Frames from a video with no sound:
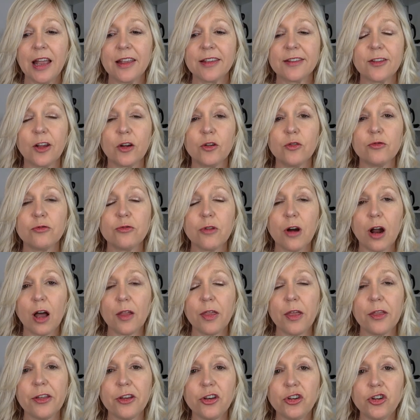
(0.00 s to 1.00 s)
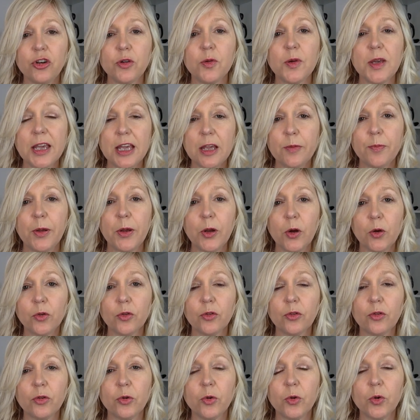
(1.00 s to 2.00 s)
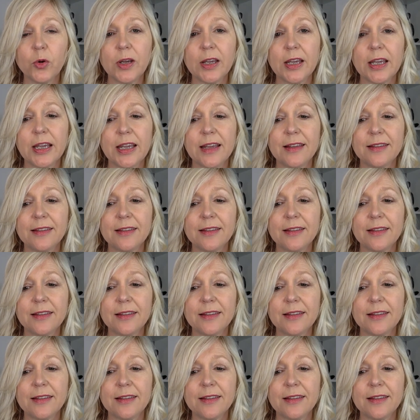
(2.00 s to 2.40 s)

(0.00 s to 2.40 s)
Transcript: So rather than you keeping on talking,